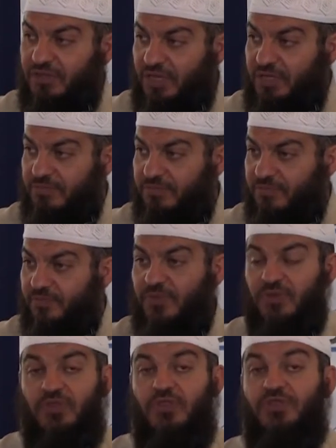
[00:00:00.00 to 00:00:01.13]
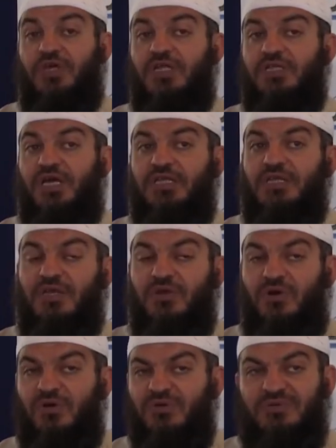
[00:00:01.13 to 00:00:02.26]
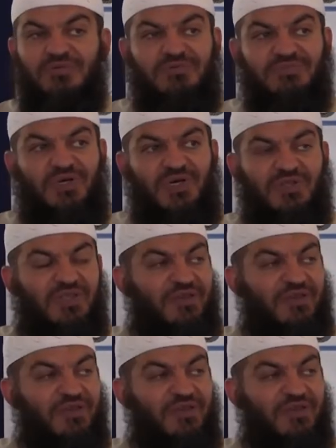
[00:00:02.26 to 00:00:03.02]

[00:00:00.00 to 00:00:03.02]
Tayyib. The third night I go, oh no,